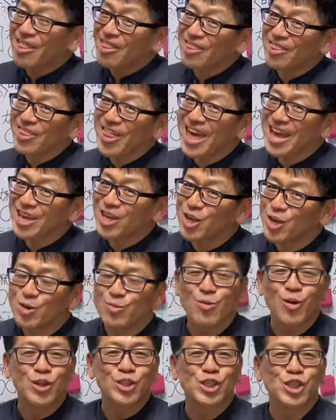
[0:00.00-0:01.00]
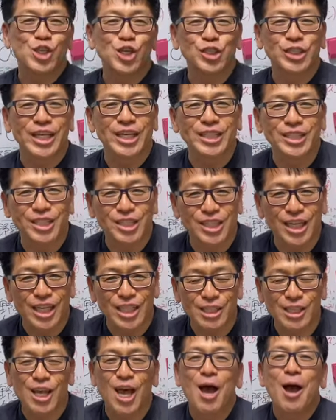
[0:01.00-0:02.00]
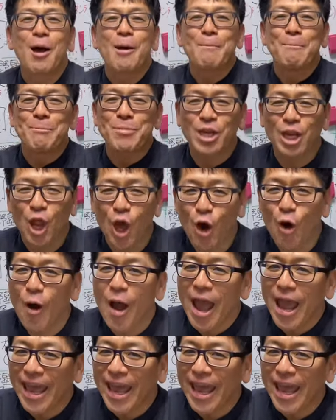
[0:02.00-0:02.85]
Thank you for choosing this video,